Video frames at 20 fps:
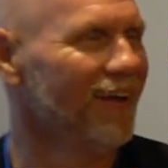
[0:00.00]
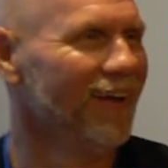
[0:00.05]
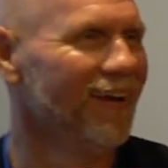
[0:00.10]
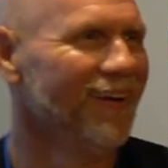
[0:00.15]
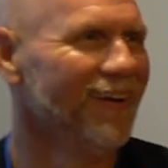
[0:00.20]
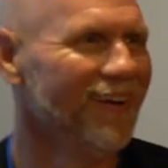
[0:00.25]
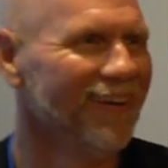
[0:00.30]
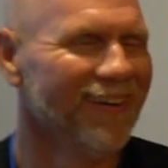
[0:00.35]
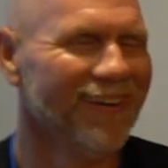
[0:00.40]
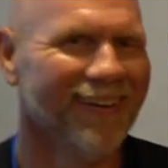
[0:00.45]

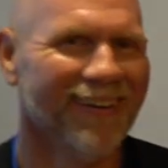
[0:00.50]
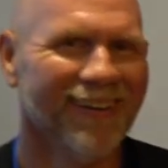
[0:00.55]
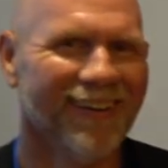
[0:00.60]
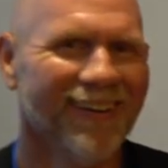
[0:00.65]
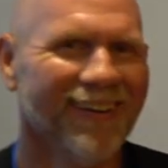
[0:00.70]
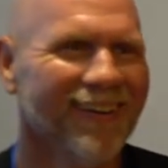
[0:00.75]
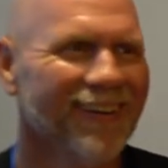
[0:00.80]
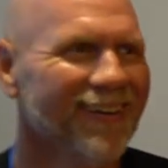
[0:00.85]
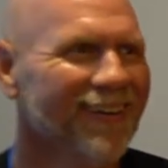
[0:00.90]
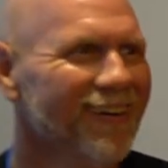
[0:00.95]

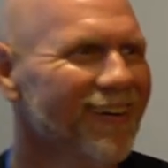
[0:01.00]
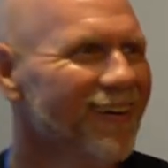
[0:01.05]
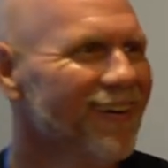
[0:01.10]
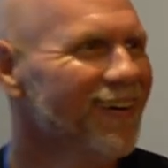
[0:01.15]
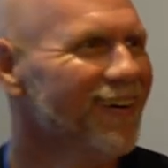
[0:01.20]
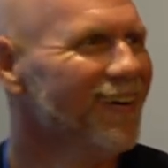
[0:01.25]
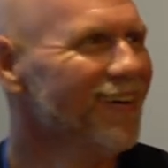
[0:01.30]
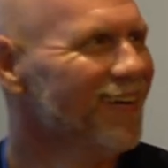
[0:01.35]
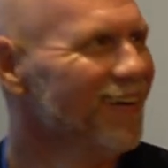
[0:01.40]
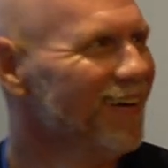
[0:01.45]

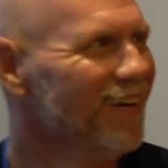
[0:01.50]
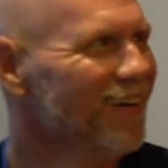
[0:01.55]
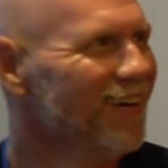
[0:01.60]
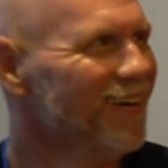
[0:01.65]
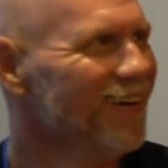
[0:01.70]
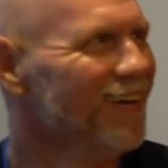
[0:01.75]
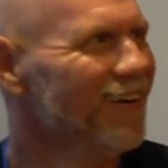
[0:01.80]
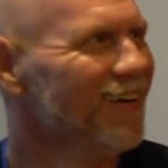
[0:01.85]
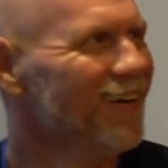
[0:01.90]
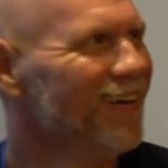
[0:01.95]

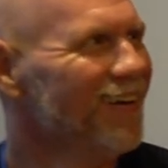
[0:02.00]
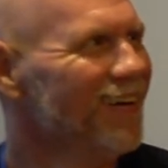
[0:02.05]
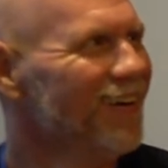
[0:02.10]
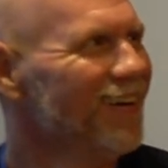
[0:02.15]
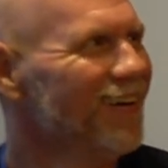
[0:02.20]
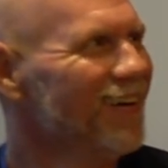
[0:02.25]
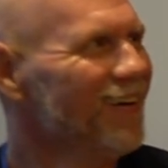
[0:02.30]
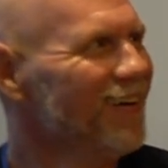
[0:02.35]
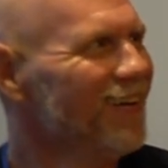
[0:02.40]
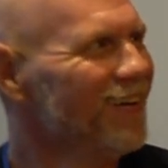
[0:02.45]

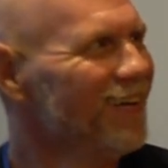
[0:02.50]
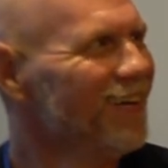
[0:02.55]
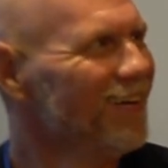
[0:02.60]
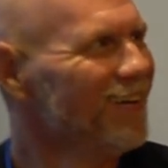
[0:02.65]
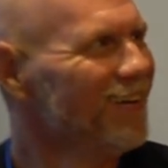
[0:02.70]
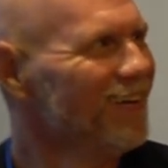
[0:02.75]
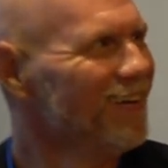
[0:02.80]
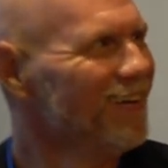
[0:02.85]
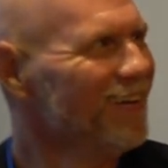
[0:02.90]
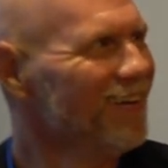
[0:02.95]

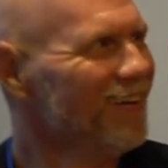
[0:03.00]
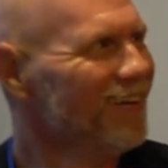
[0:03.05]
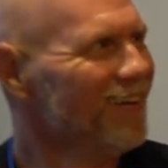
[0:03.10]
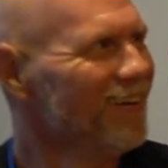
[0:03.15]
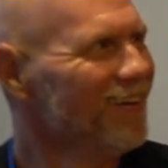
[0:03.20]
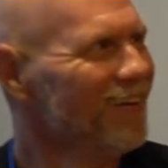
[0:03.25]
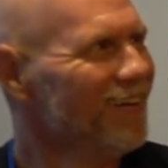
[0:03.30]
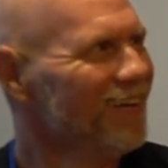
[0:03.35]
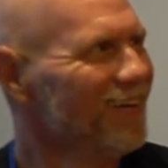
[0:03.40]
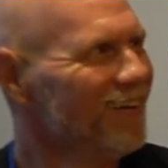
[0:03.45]

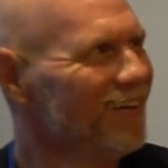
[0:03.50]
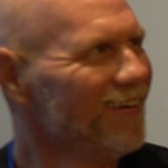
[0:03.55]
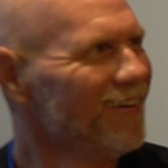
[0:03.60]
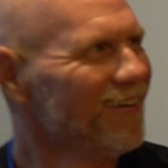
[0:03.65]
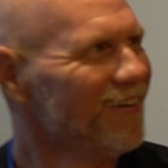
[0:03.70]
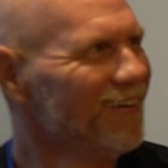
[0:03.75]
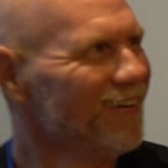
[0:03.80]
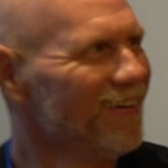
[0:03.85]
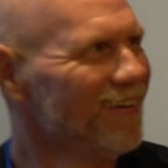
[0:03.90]
[no speech]